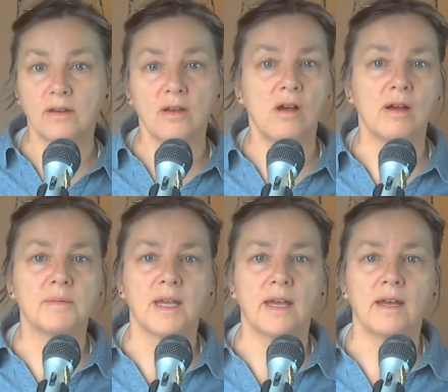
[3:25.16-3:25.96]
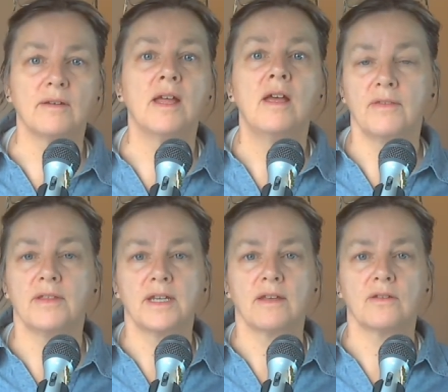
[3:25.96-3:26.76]
and calm down on
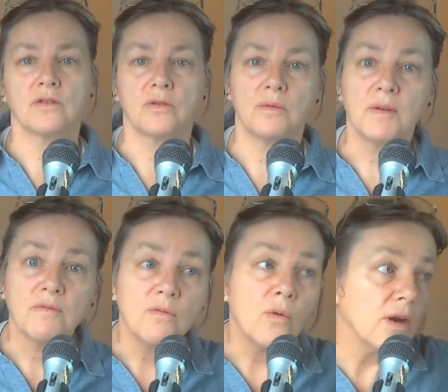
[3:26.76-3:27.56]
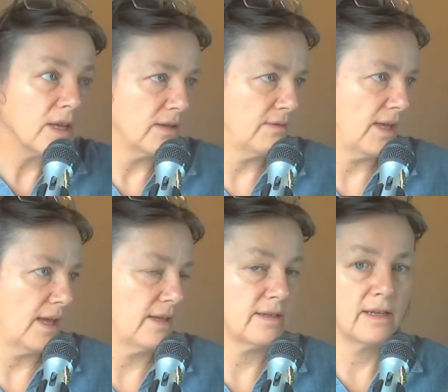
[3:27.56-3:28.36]
the day of the show before you
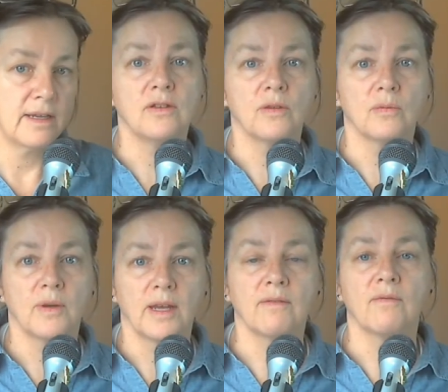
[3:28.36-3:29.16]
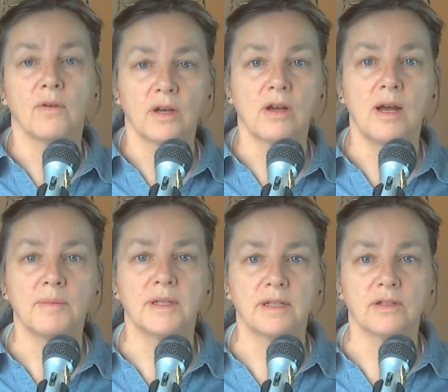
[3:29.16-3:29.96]
get into the ring for your
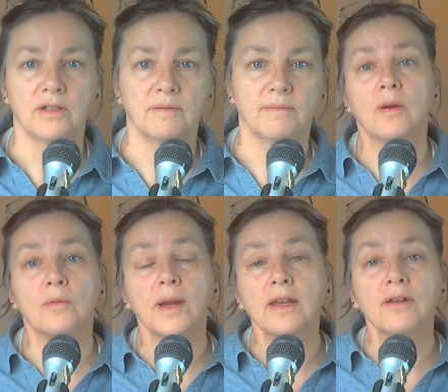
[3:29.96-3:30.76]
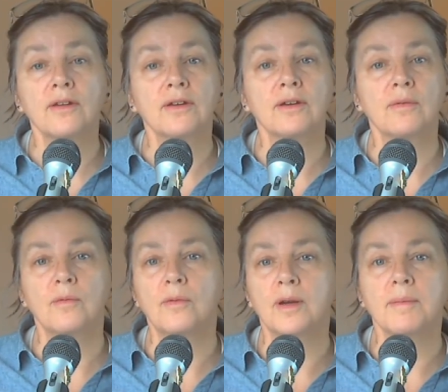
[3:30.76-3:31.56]
competition. A regular
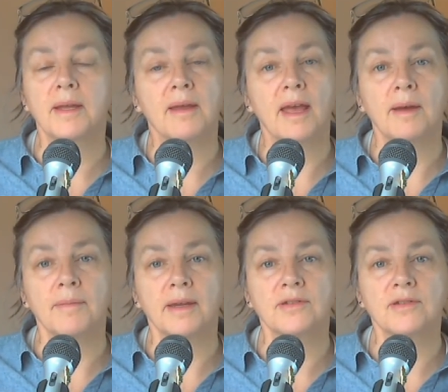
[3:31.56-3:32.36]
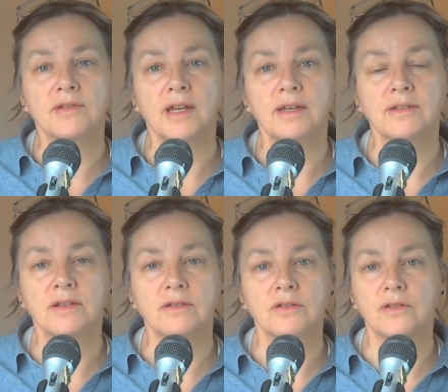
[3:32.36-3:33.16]
warming up
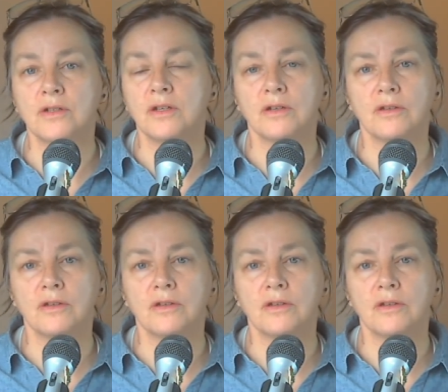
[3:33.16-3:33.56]
exercises should